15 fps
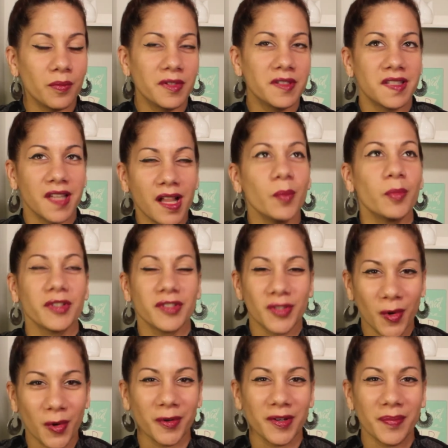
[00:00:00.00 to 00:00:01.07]

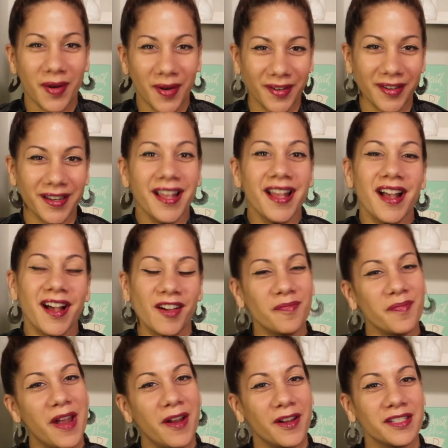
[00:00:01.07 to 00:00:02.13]
celebratory part of
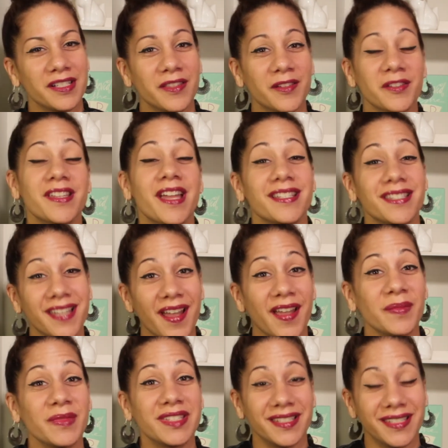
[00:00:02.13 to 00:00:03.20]
marriage, and there's that
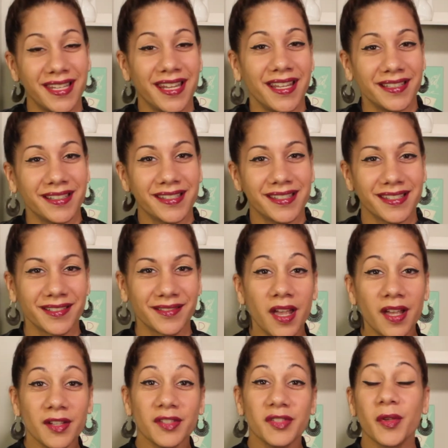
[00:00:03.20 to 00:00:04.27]
time to dance.
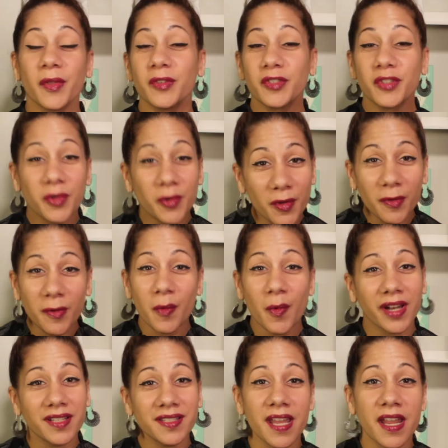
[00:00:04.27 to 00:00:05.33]
So the truth we
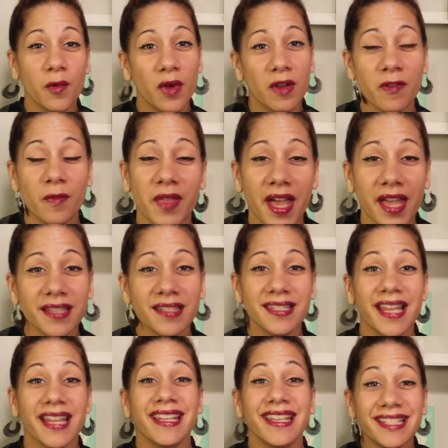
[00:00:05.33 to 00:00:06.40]
want to take away from that is
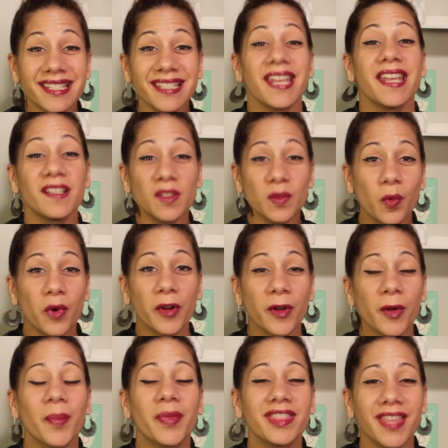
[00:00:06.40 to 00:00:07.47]
that it takes
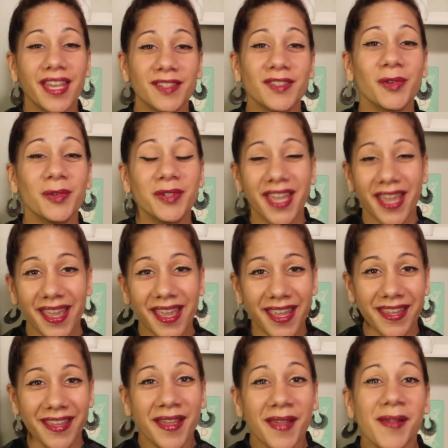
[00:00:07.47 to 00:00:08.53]
work, but that's
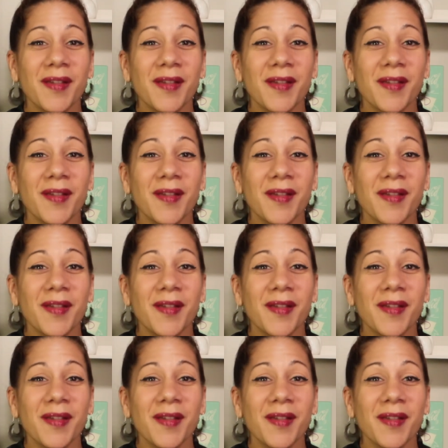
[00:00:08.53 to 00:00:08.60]
okay.